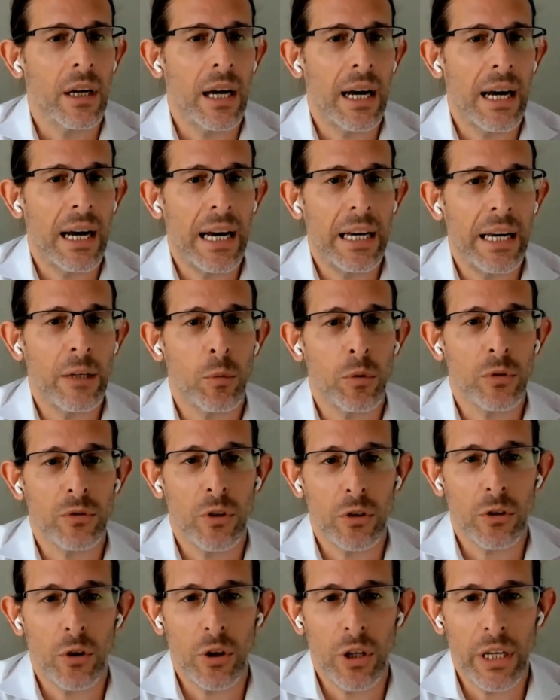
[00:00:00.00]
it was
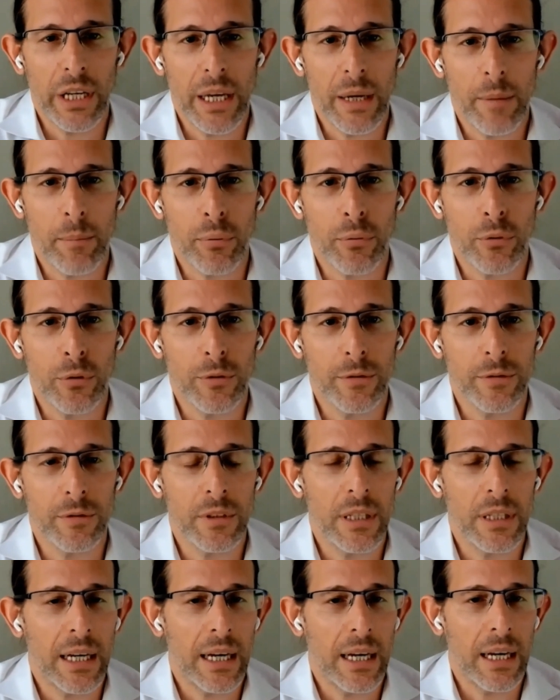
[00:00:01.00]
not only approved,
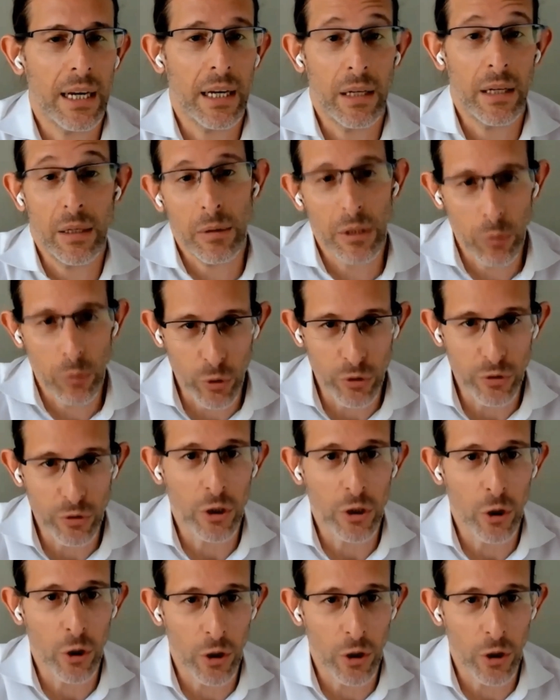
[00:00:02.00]
it was
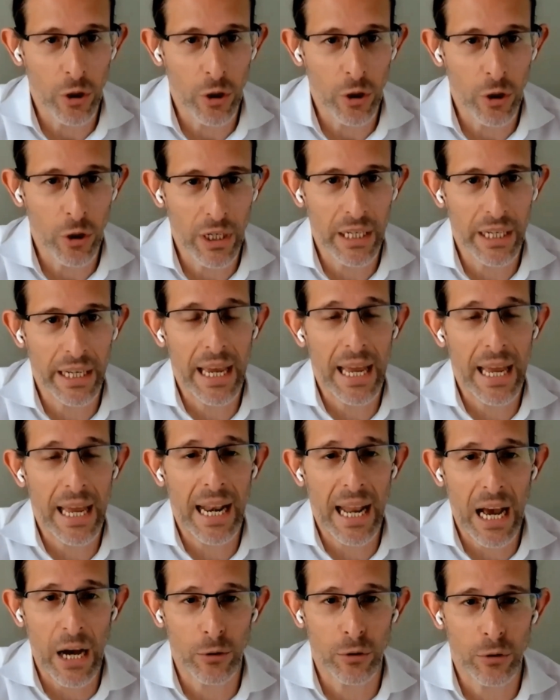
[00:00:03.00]
not only
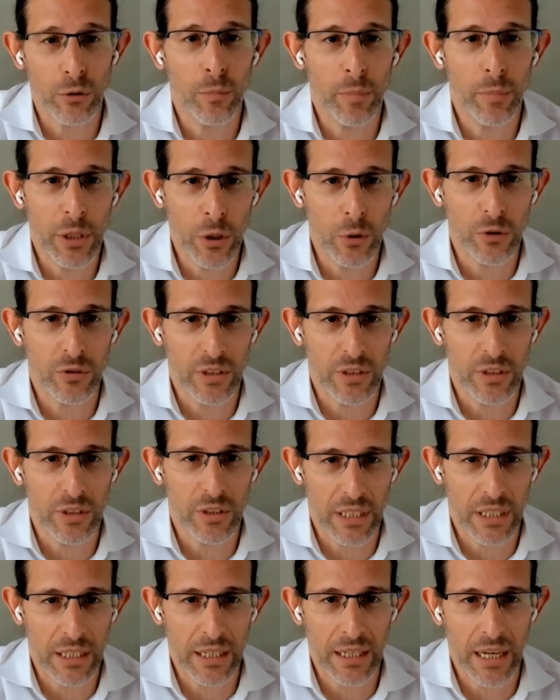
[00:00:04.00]
allowed to be used,
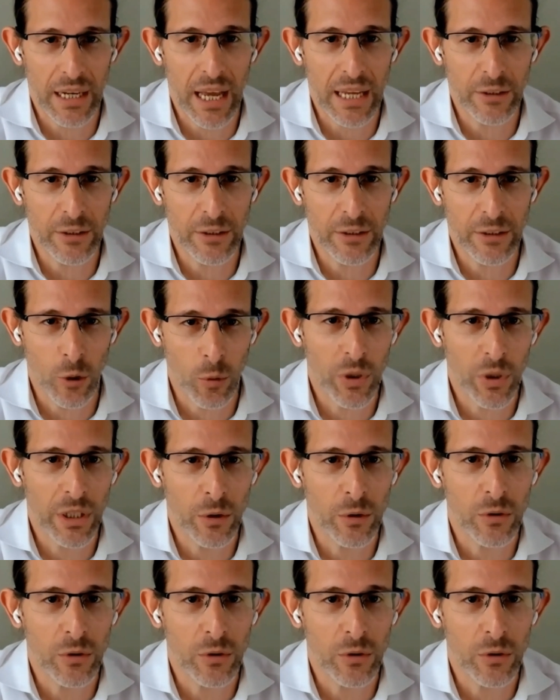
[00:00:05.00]
and I don't
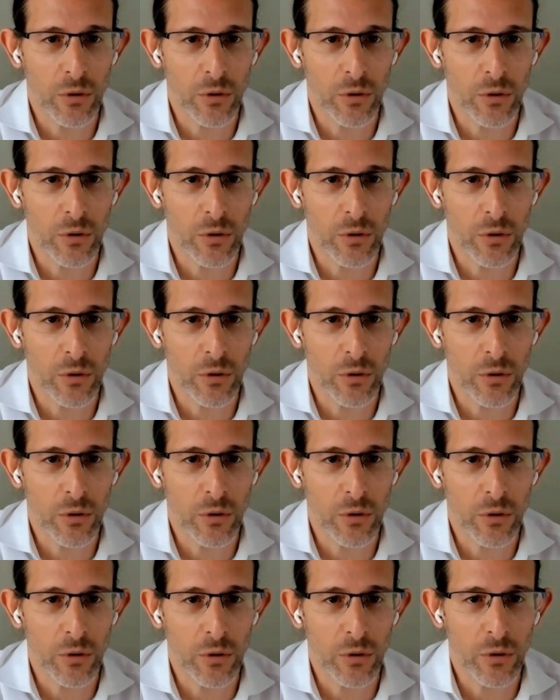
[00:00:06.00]
want to use the word
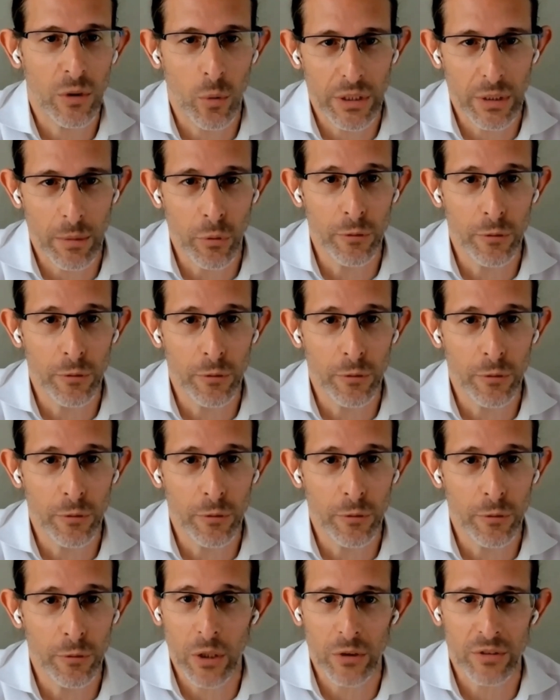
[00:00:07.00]
approved because this vaccine
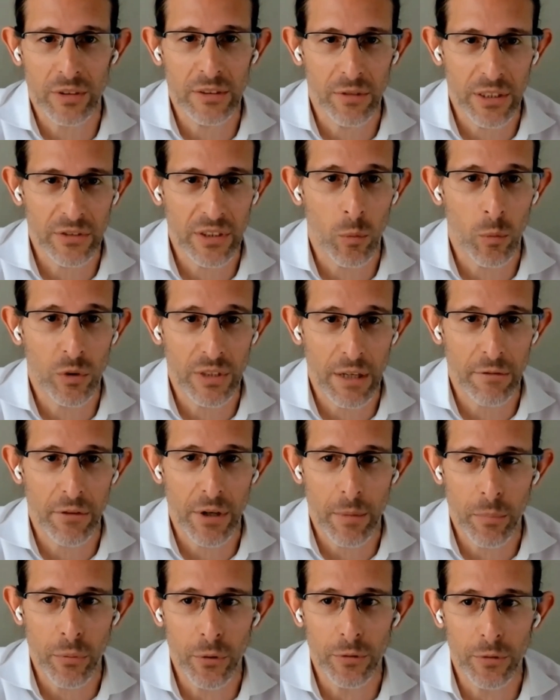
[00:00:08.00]
was never approved.
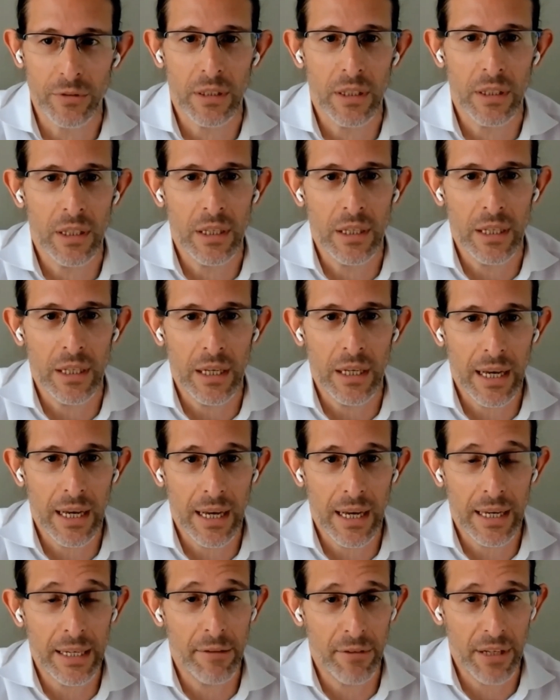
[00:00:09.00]
Even
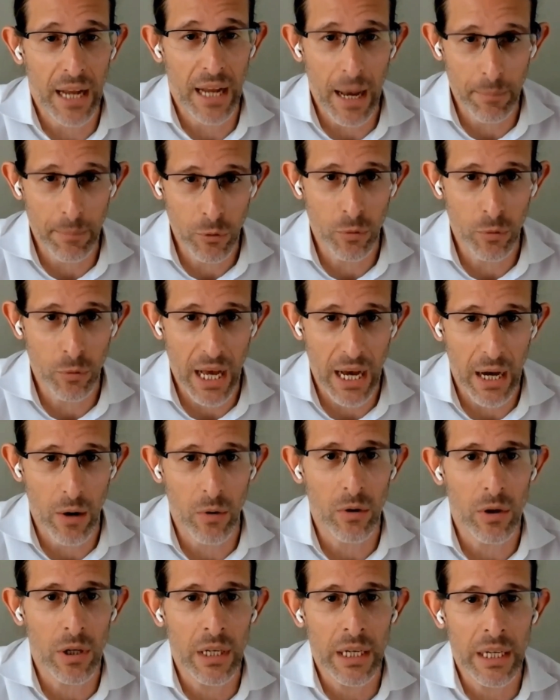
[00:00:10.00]
up to now,
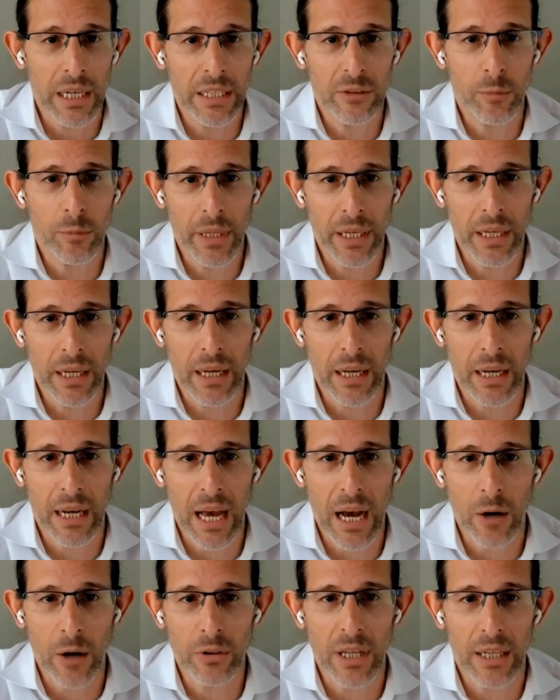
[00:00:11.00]
it's being
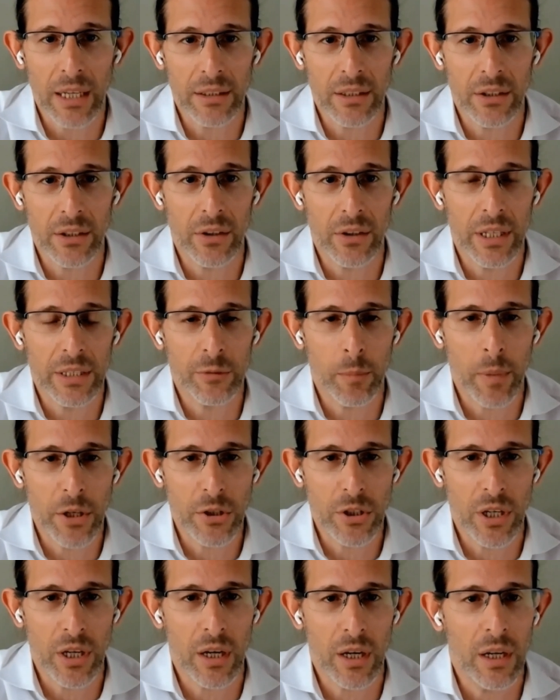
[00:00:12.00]
allowed under a
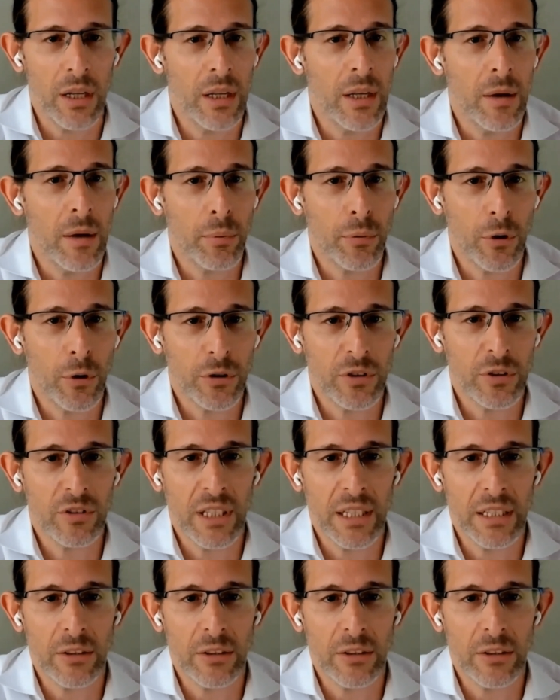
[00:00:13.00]
special process that